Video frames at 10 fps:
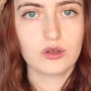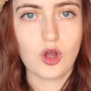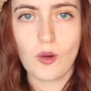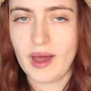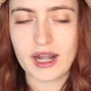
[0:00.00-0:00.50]

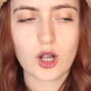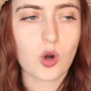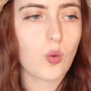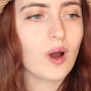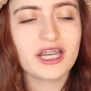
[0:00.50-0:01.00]
No
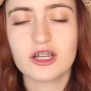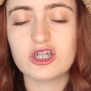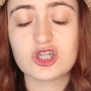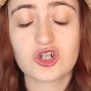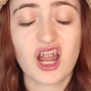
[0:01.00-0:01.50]
matter what
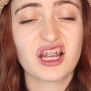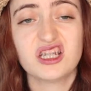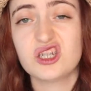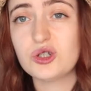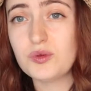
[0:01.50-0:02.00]
you're trying
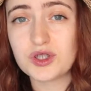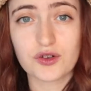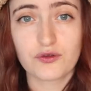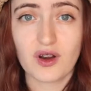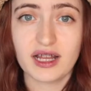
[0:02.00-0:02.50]
to do with
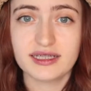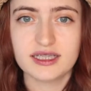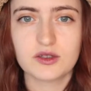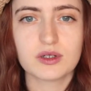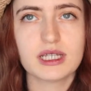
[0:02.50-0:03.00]
your
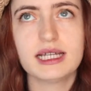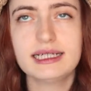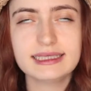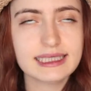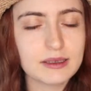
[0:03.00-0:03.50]
friends, you can
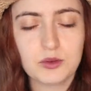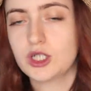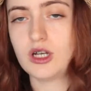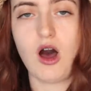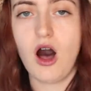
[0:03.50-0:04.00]
easily
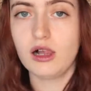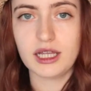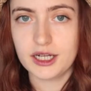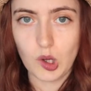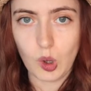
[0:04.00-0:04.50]
put it all
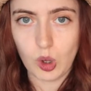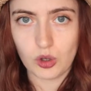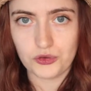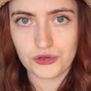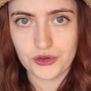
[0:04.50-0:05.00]
on hold